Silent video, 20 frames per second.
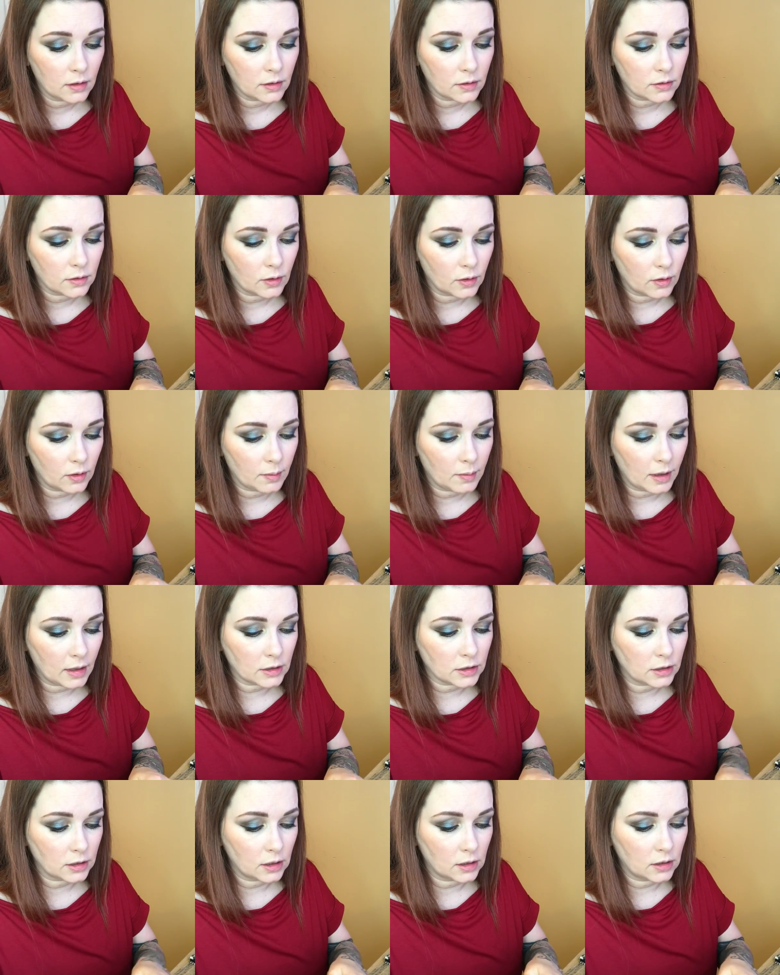So I'm
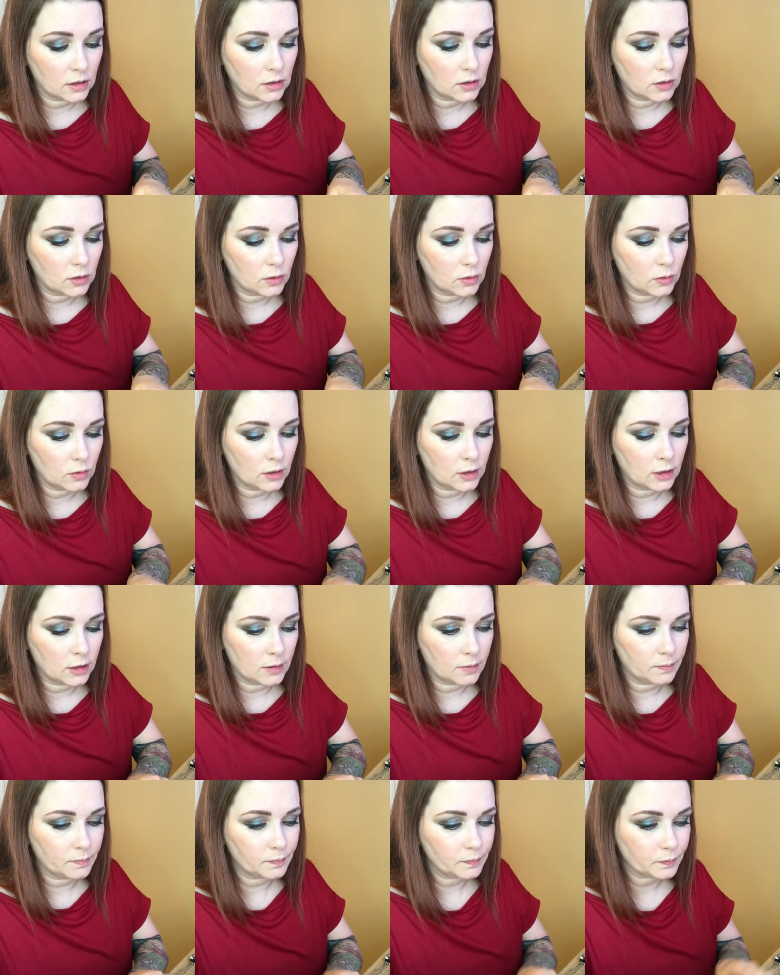actually gonna do,
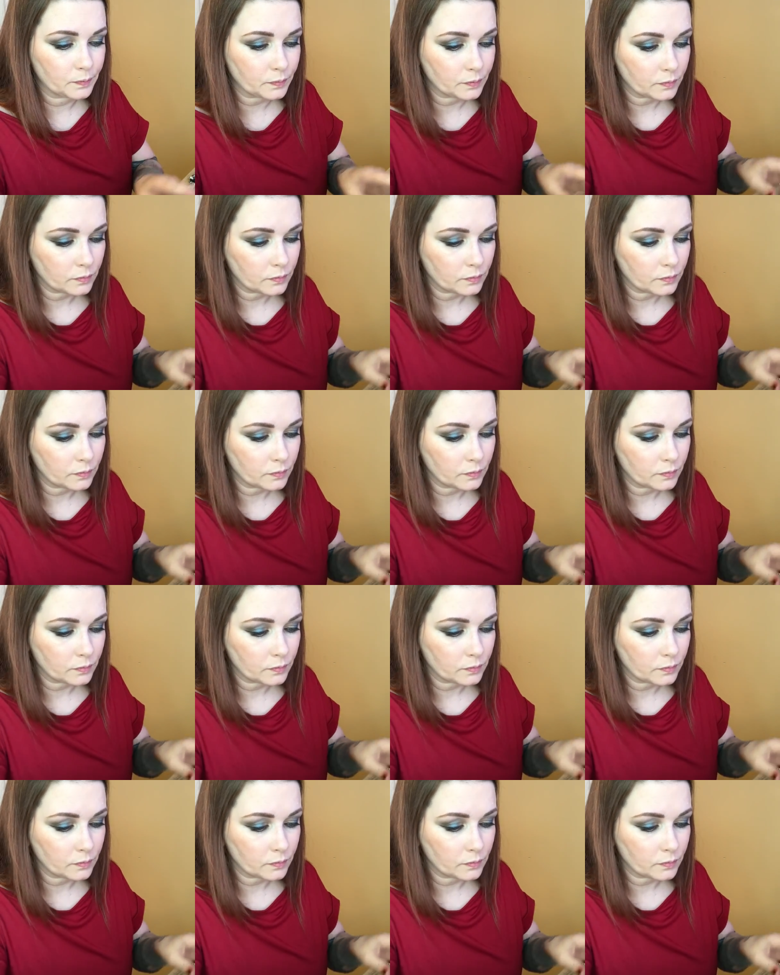I'm